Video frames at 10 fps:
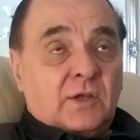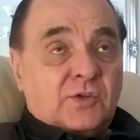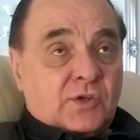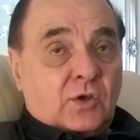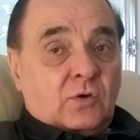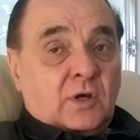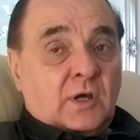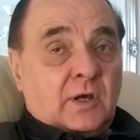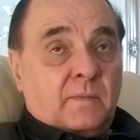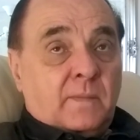So
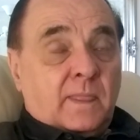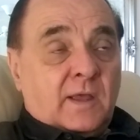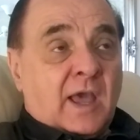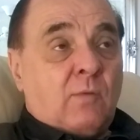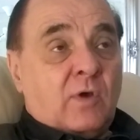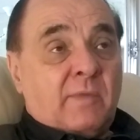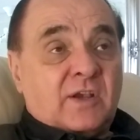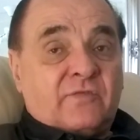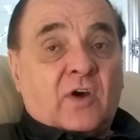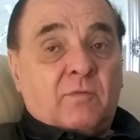um, sure. Amway makes
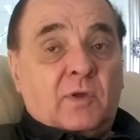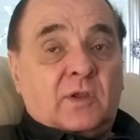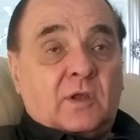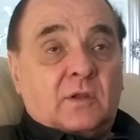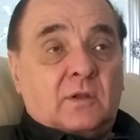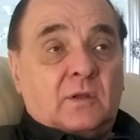5 million,